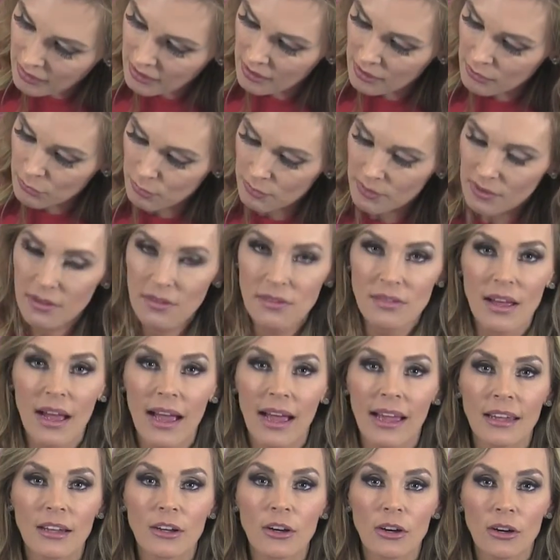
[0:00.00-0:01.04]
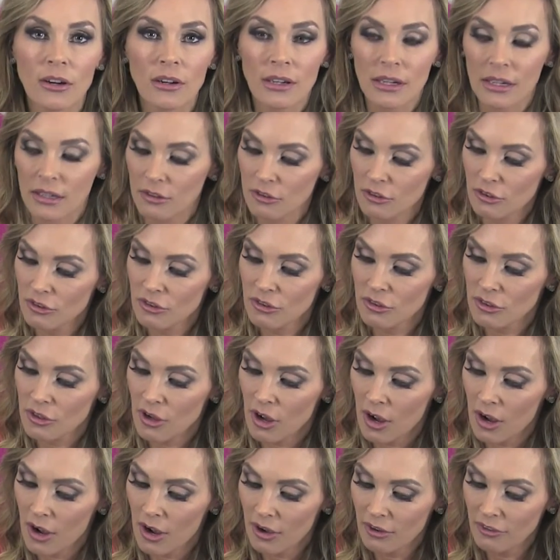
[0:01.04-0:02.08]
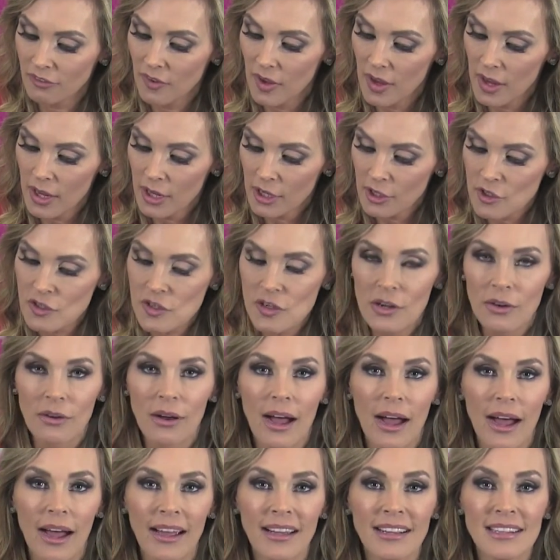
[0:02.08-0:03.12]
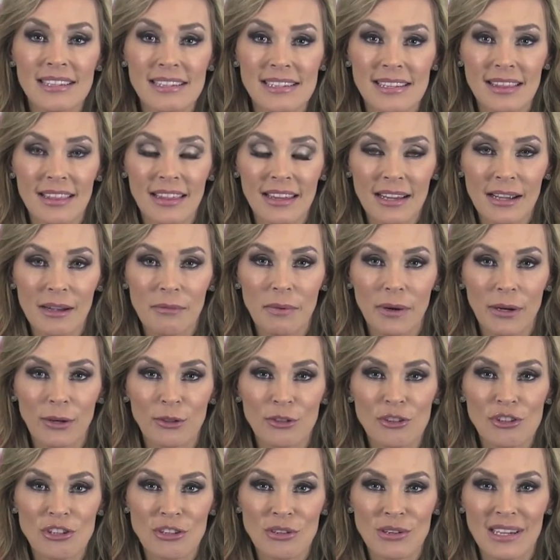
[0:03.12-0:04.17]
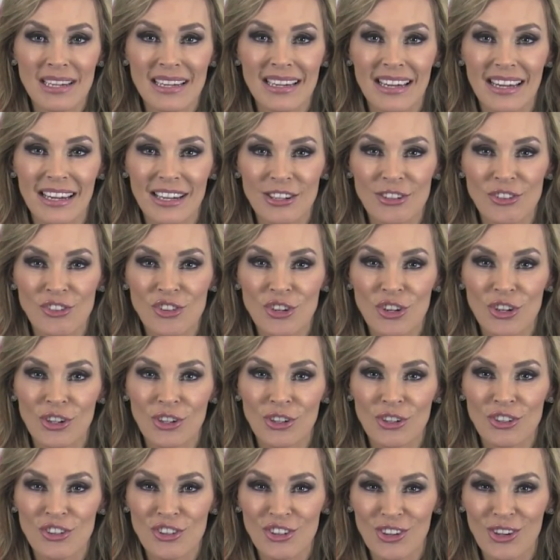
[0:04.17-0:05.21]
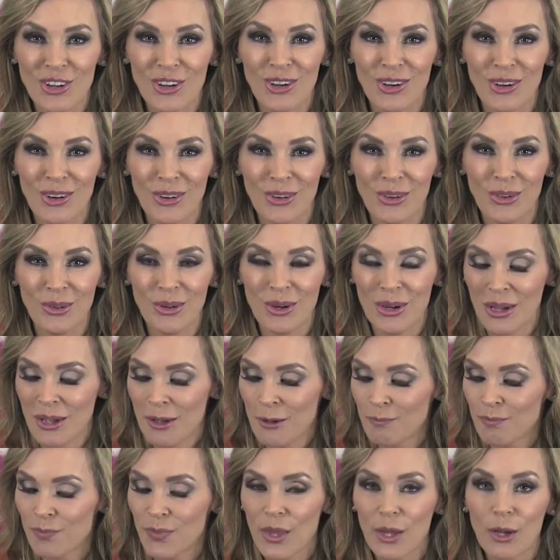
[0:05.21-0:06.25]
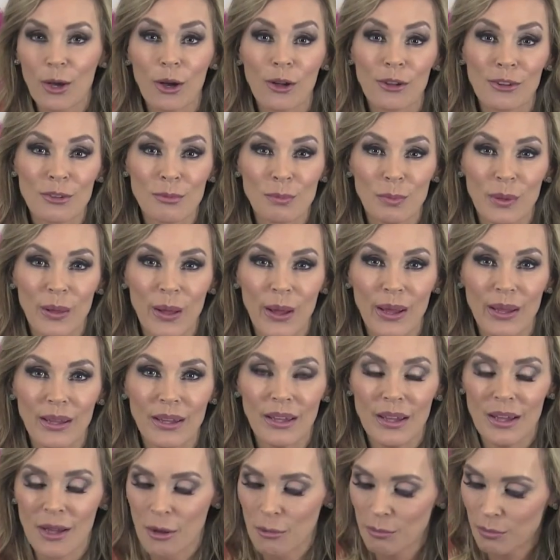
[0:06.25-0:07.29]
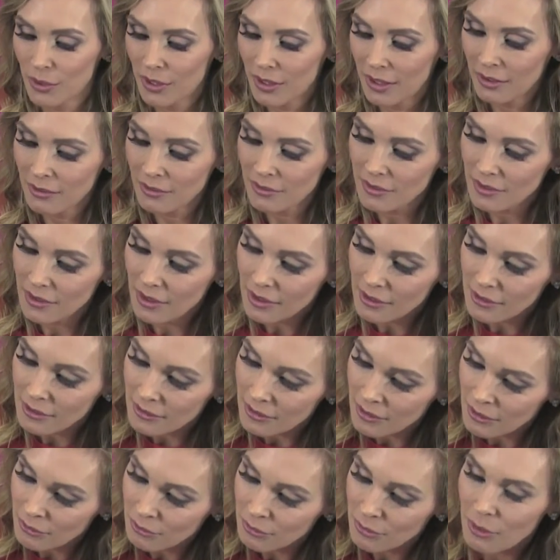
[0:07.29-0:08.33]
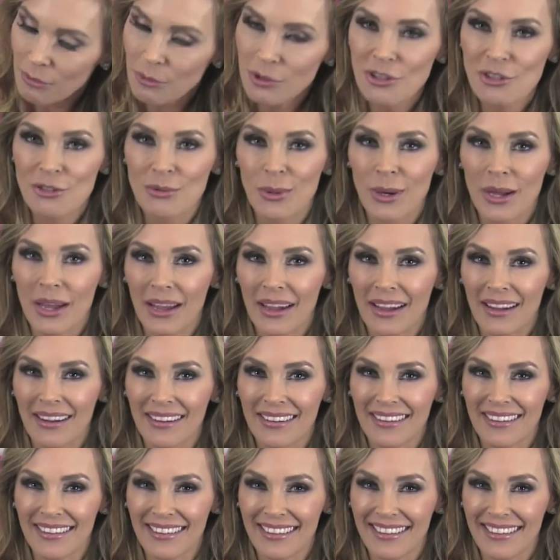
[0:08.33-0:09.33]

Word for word: he is with his iconic scarf. Do you know, I did think about doing a Doctor Who cosplay, but I don't know, what would I wear?